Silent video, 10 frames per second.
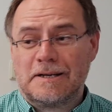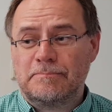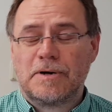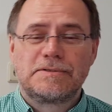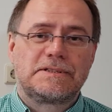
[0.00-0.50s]

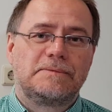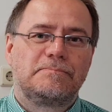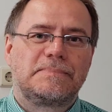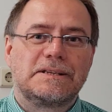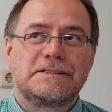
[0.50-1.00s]
And most,
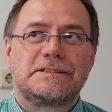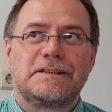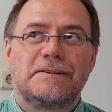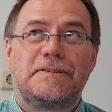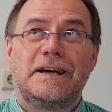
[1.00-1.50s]
this is
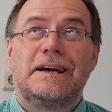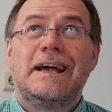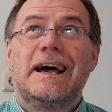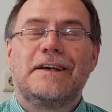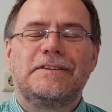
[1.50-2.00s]
the,
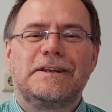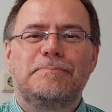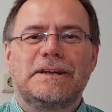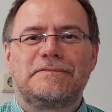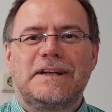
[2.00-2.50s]
I think, the
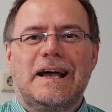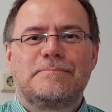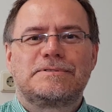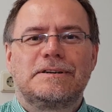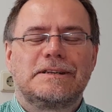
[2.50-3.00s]
bit of the
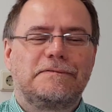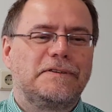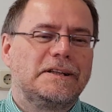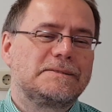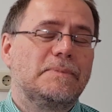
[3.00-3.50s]
abstract that
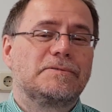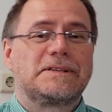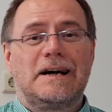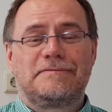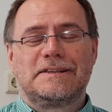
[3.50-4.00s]
fails most
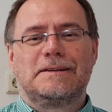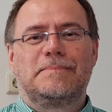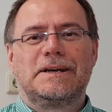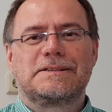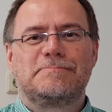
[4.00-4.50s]
often in
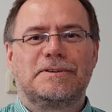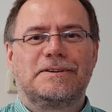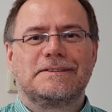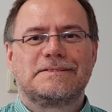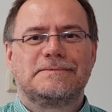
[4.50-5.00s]
my
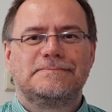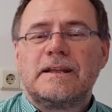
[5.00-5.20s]
experience.